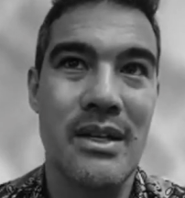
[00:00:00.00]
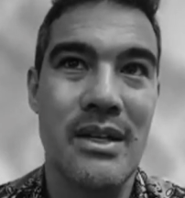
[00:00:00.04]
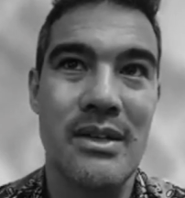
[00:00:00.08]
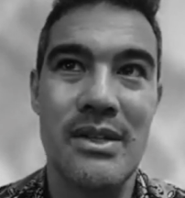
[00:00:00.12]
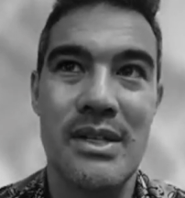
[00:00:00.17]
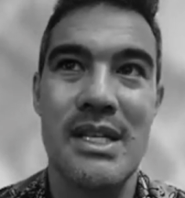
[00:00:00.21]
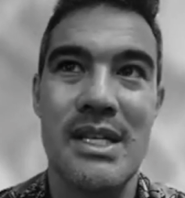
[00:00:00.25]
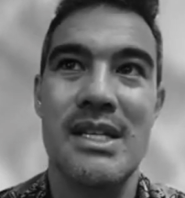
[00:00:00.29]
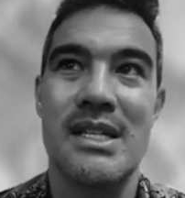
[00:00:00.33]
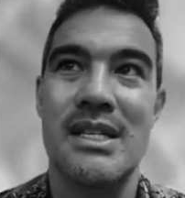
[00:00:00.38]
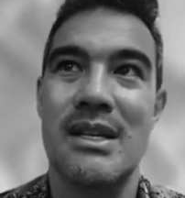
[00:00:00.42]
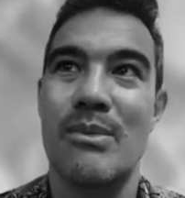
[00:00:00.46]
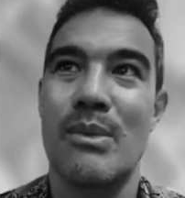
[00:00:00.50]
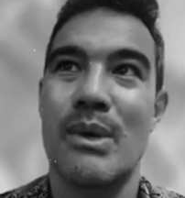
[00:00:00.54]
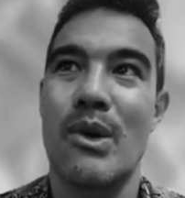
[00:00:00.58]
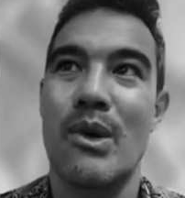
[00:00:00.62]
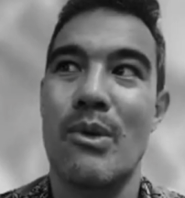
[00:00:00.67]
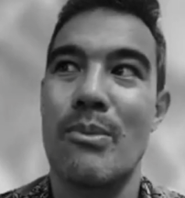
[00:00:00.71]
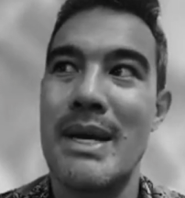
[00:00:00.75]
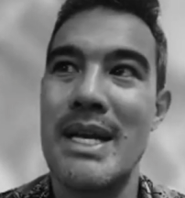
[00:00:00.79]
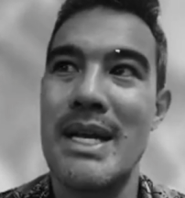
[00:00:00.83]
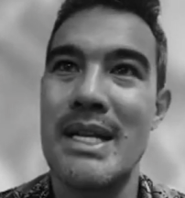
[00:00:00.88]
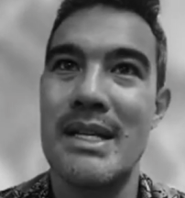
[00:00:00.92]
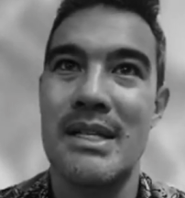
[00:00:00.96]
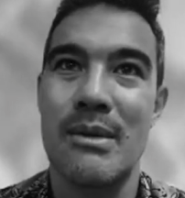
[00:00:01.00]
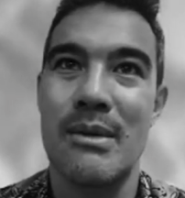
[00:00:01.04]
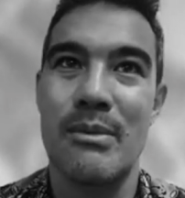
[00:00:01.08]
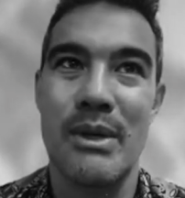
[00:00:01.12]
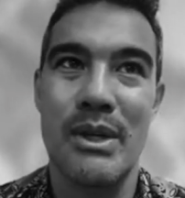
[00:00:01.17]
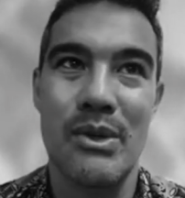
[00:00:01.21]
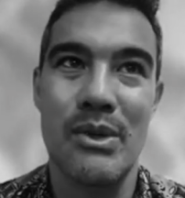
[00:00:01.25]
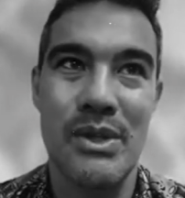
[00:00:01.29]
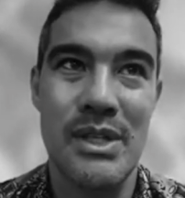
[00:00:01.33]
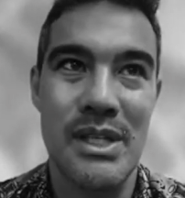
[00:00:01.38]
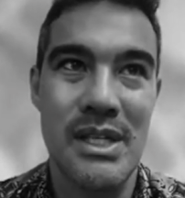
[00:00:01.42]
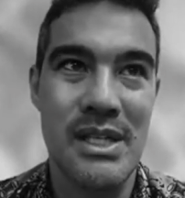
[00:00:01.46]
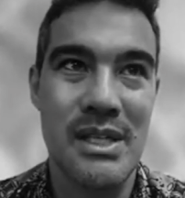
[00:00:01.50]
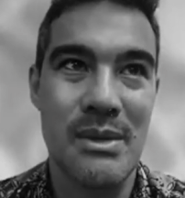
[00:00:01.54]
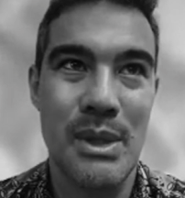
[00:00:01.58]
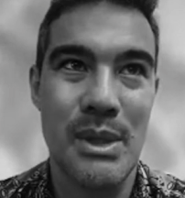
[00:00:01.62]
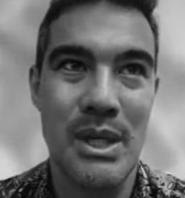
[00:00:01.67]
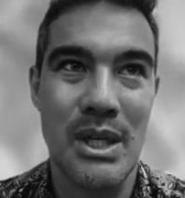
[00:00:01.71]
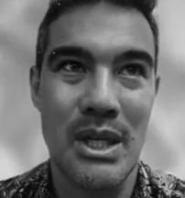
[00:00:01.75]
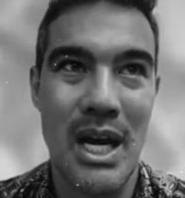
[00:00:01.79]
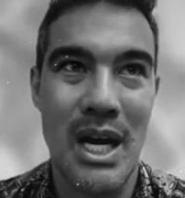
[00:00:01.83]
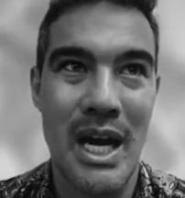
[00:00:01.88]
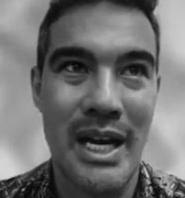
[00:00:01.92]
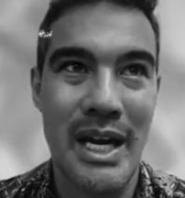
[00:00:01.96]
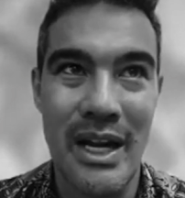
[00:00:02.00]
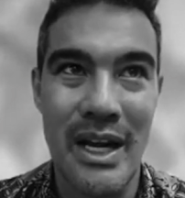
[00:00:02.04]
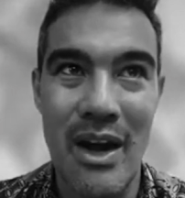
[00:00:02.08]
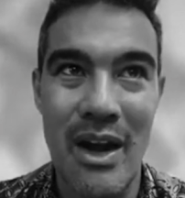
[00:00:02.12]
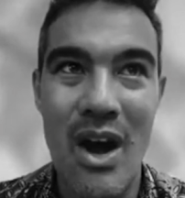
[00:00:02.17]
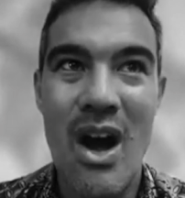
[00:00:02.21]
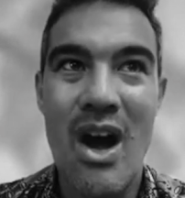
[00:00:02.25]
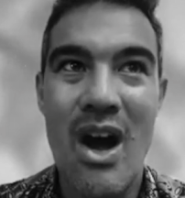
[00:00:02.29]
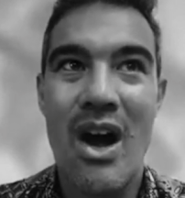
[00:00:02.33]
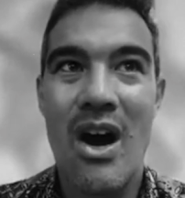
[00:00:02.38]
I'll see someone, I'll meet someone, I'll see someone online and go,